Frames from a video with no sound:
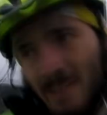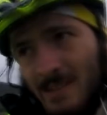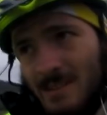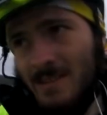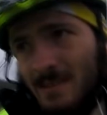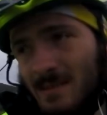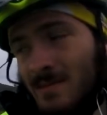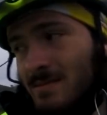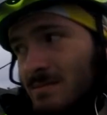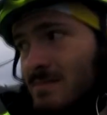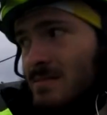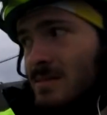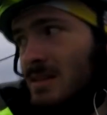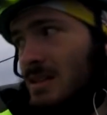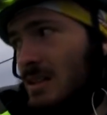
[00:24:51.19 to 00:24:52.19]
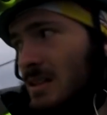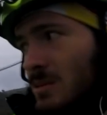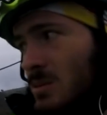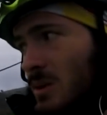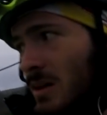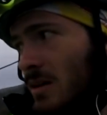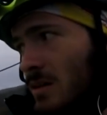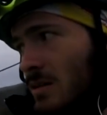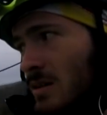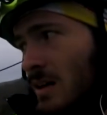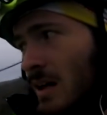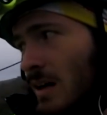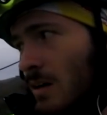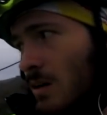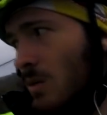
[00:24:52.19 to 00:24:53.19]
it's really weird
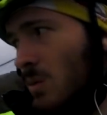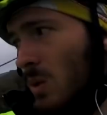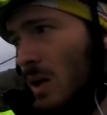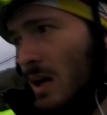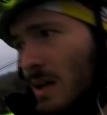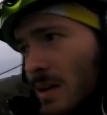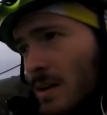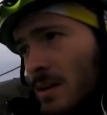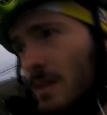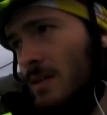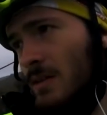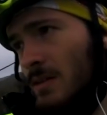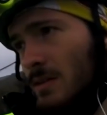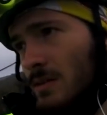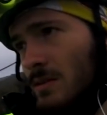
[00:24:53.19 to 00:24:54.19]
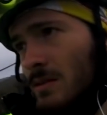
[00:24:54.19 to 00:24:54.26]
how quiet it is.